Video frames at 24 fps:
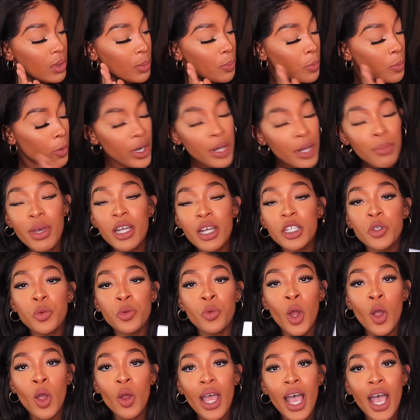pretty much
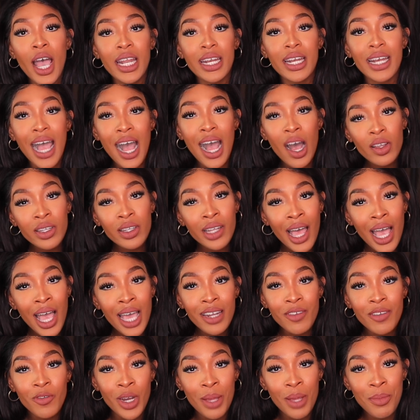wrote out an
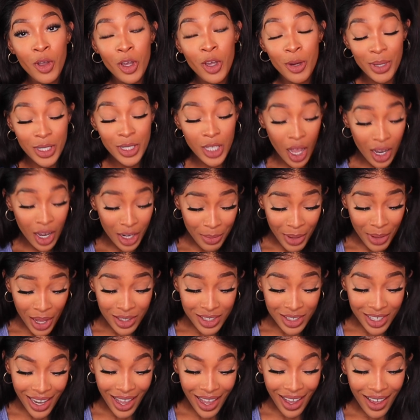outline of what I'm going to be talking
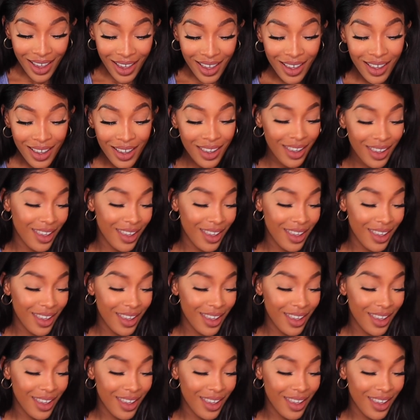about today,